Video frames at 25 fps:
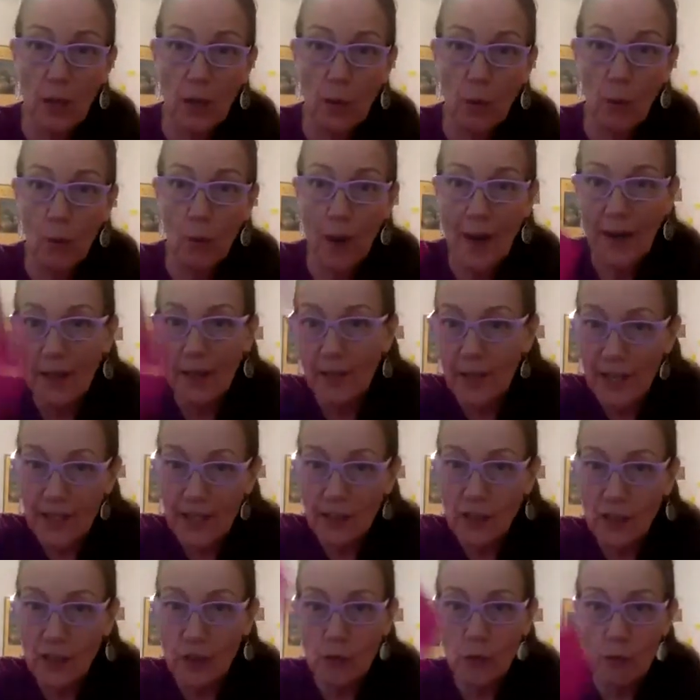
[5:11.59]
Why don't I
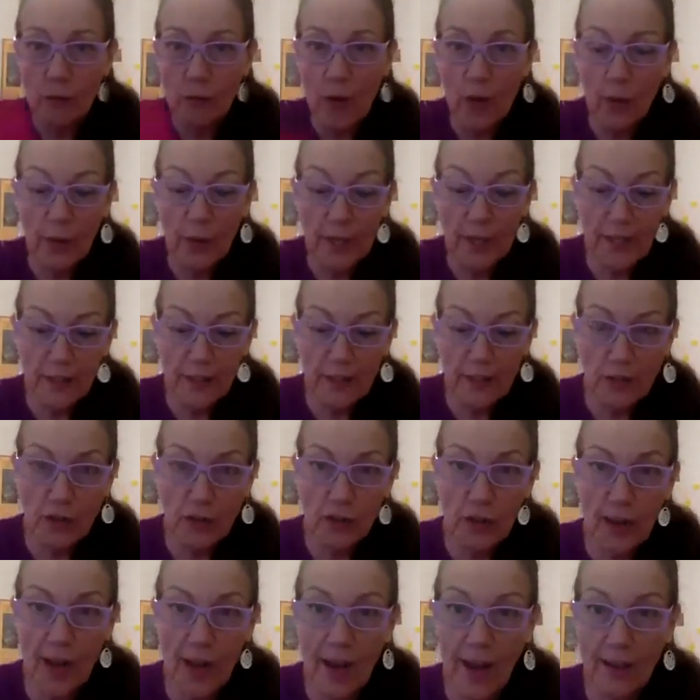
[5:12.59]
just throw it in the
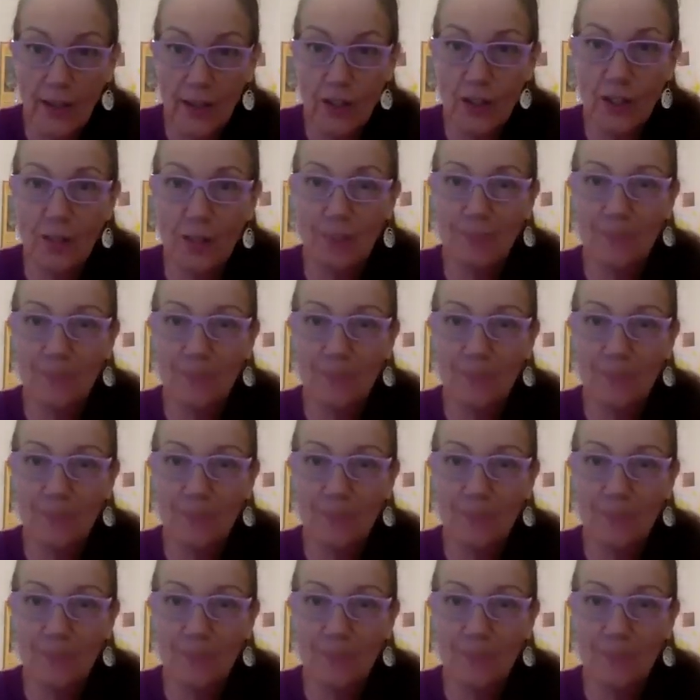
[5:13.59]
trash?